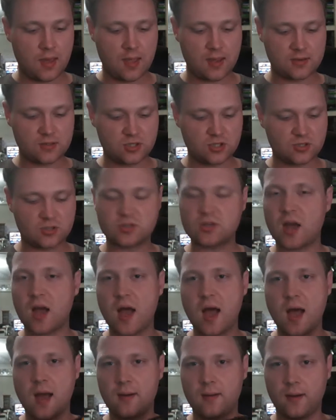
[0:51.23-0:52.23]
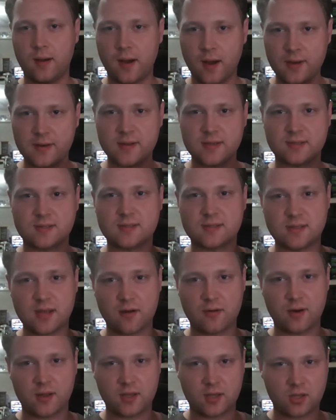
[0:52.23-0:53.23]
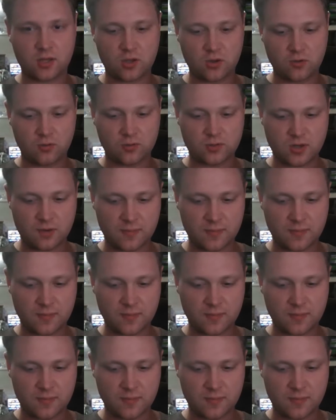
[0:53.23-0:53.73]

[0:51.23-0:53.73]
and just unnecessarily huge.